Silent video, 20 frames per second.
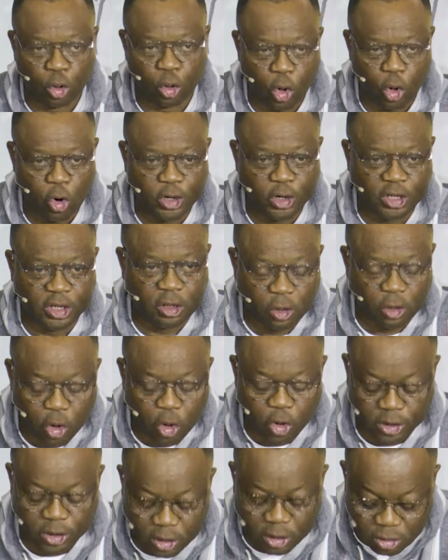Glory,
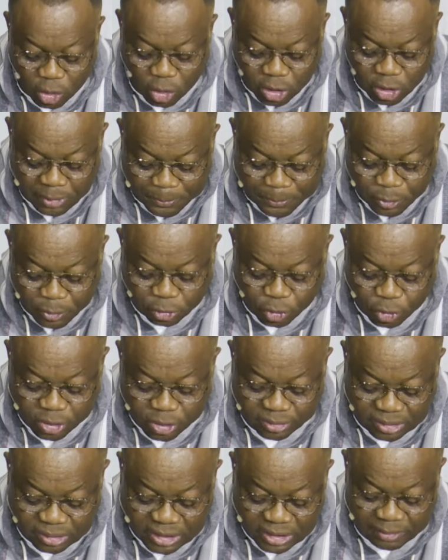glory, glory to
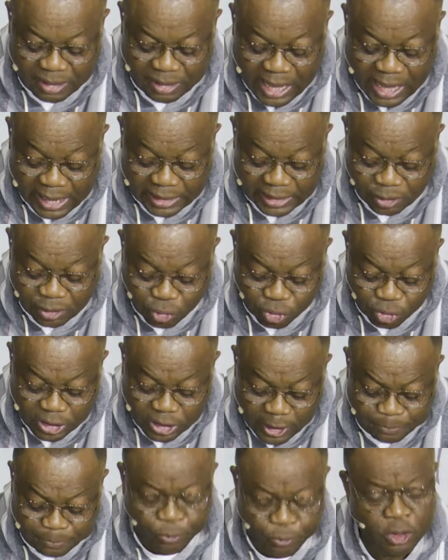his name.
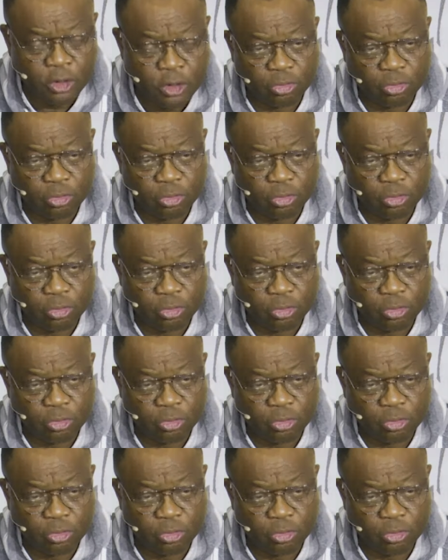Hallelujah.